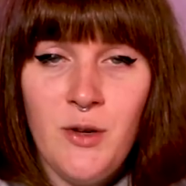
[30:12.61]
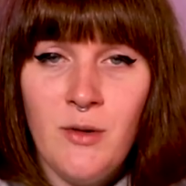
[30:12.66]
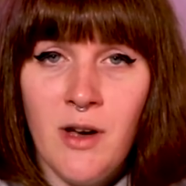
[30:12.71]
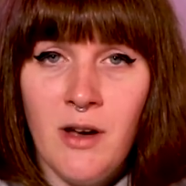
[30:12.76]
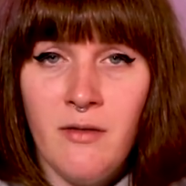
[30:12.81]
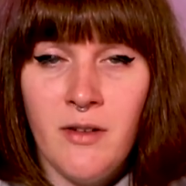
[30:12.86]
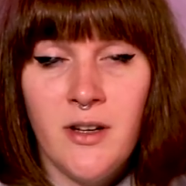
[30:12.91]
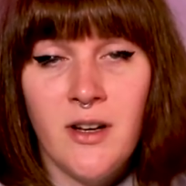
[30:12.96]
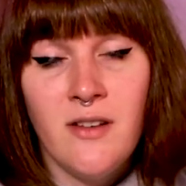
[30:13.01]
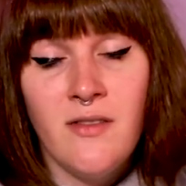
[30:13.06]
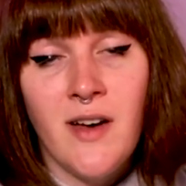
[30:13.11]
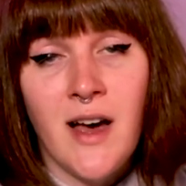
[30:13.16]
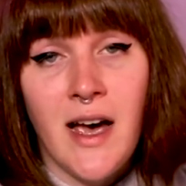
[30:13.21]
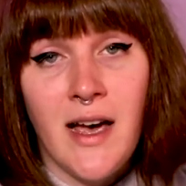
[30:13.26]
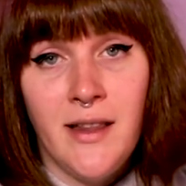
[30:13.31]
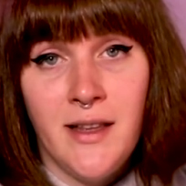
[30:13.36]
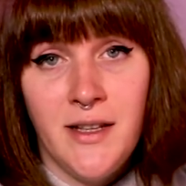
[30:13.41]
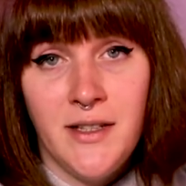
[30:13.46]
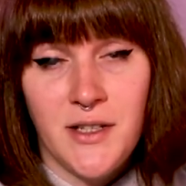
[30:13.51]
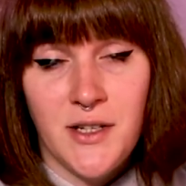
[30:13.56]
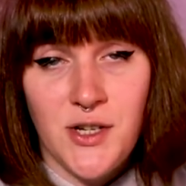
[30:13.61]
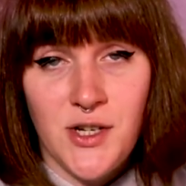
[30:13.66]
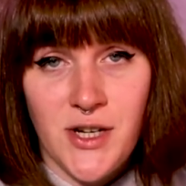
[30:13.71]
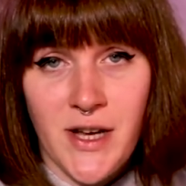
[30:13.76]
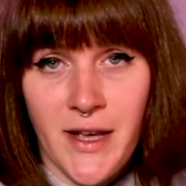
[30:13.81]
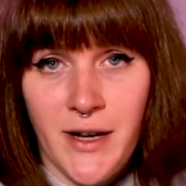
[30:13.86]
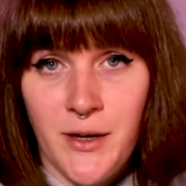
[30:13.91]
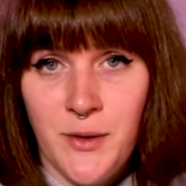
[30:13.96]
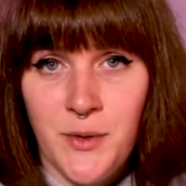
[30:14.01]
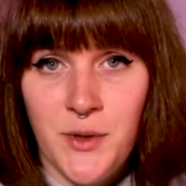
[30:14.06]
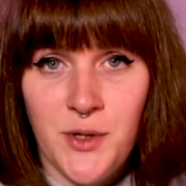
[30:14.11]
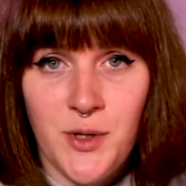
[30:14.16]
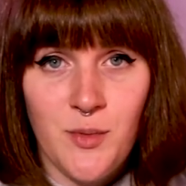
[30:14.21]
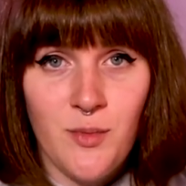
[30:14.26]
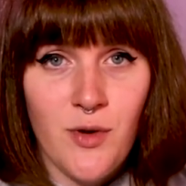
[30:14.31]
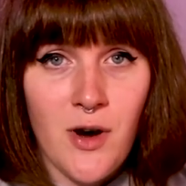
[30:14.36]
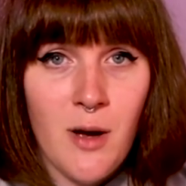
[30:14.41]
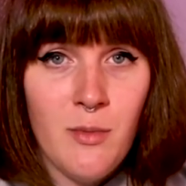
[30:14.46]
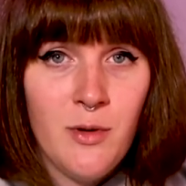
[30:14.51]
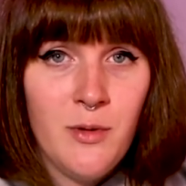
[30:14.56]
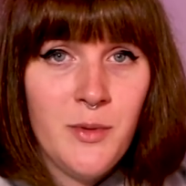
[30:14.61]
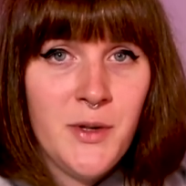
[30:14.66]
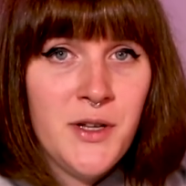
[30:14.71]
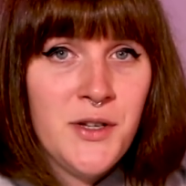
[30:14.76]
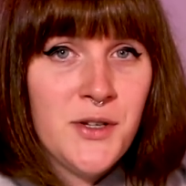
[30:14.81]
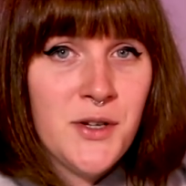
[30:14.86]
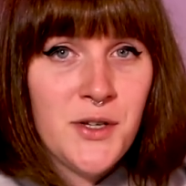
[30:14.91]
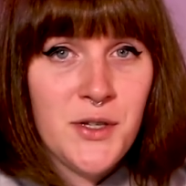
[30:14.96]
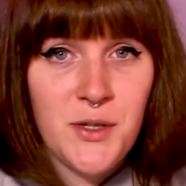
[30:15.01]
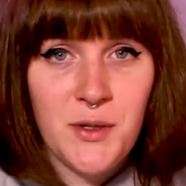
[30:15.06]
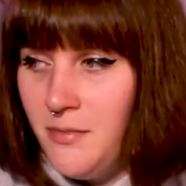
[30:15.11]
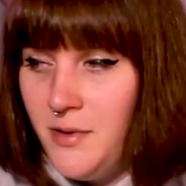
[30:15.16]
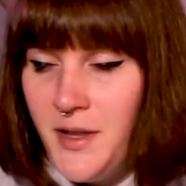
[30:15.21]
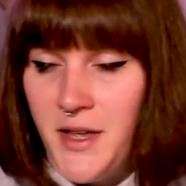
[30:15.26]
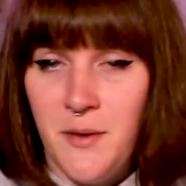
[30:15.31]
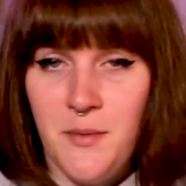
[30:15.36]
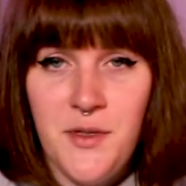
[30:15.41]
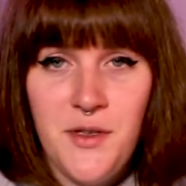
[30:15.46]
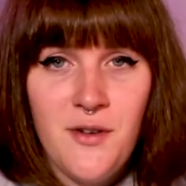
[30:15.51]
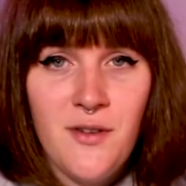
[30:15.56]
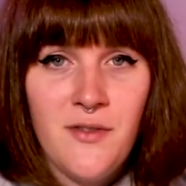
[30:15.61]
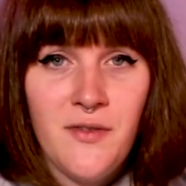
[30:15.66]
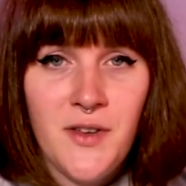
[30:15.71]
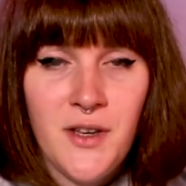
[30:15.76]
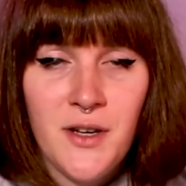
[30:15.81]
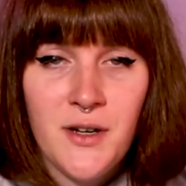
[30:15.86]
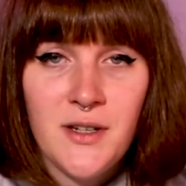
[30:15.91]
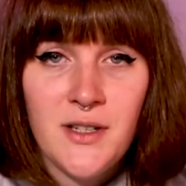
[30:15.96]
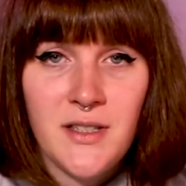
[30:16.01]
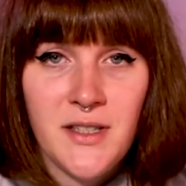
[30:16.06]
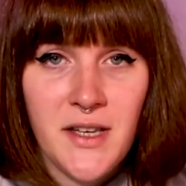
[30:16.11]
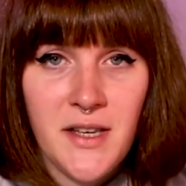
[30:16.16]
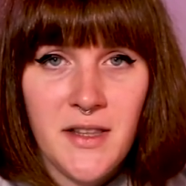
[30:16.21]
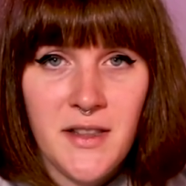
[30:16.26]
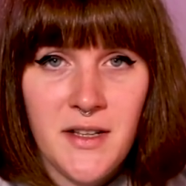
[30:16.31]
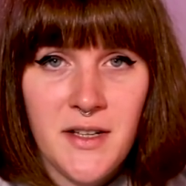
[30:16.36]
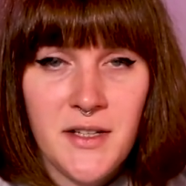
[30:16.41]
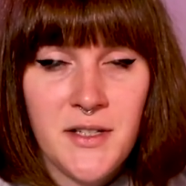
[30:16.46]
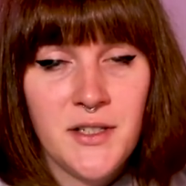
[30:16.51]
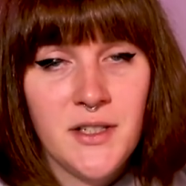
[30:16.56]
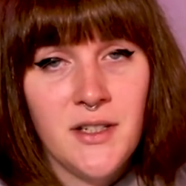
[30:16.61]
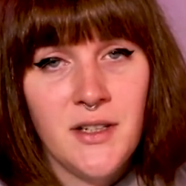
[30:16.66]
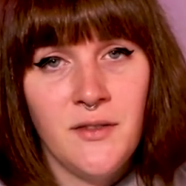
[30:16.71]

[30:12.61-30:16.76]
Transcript: you have enough highlights and shadows to probably just play with your figures like this